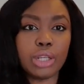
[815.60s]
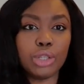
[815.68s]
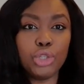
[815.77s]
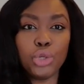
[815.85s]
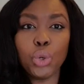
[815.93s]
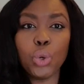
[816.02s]

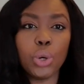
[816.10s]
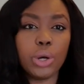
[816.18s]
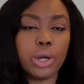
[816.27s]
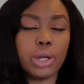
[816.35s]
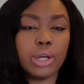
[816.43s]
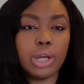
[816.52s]

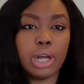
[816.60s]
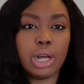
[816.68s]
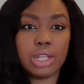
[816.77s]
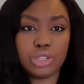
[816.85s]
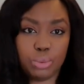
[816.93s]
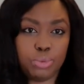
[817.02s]
your
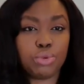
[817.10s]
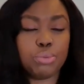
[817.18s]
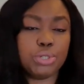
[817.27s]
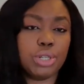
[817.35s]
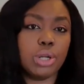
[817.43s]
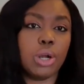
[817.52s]

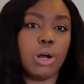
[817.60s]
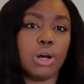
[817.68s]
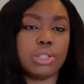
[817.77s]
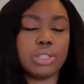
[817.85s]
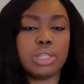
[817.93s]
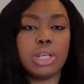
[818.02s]
subscription
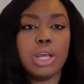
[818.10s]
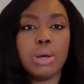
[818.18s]
cost.